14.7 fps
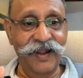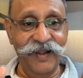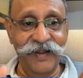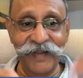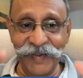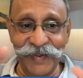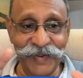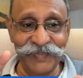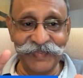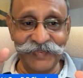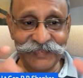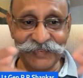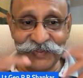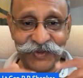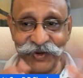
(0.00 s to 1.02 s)
And again,
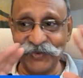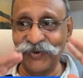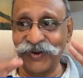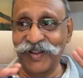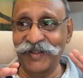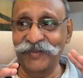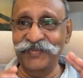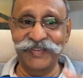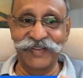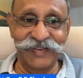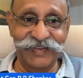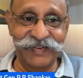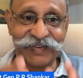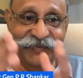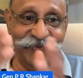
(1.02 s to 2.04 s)
this is not what I'm
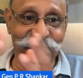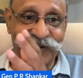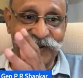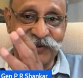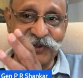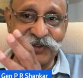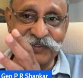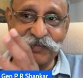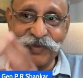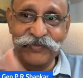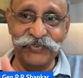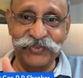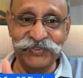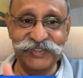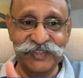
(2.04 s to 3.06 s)
saying. It is what those
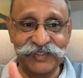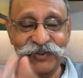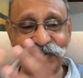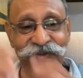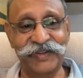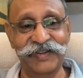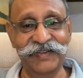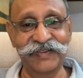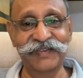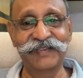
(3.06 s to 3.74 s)
buffoons are talking.